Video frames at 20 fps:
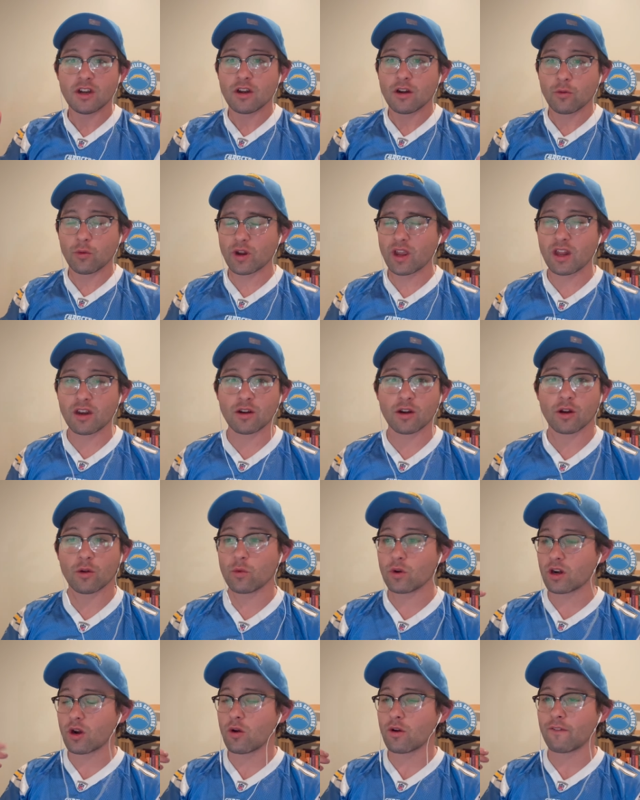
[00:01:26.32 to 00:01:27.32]
We're
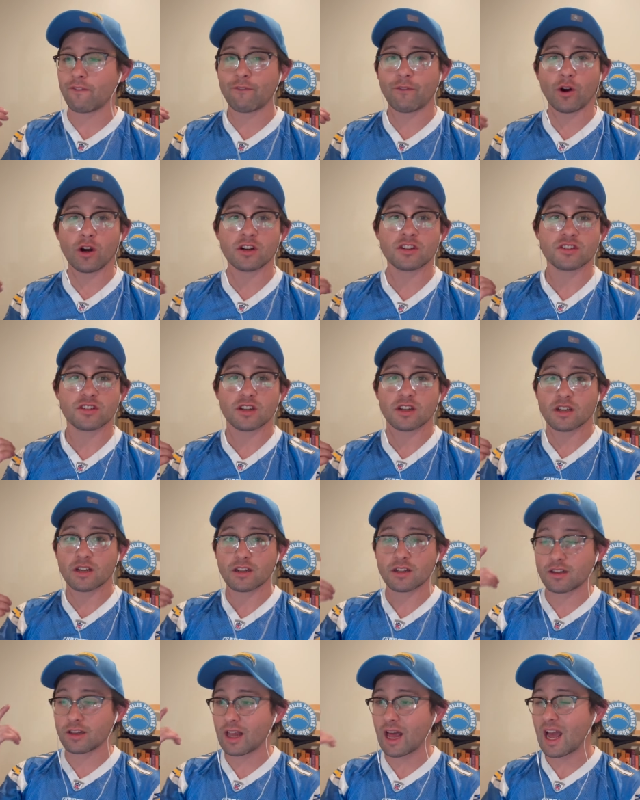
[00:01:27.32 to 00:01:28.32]
going first
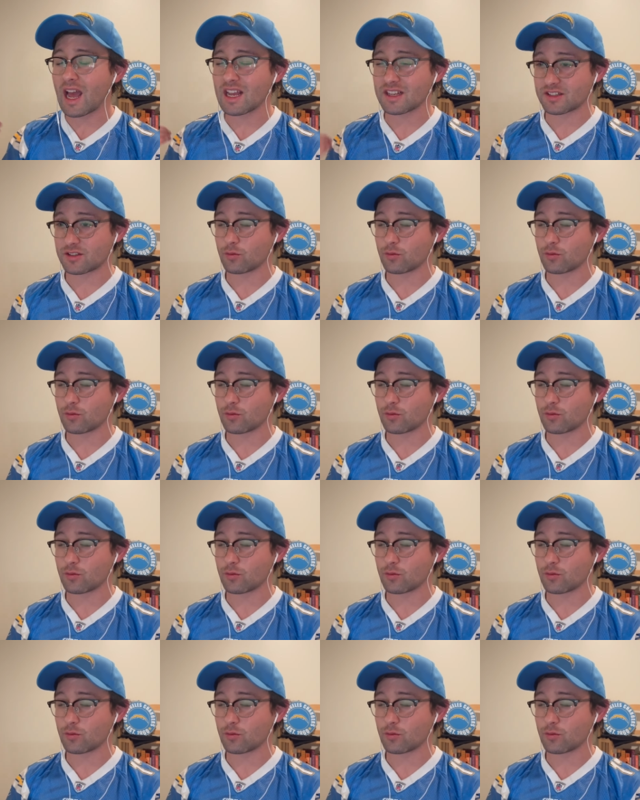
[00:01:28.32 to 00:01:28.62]
class.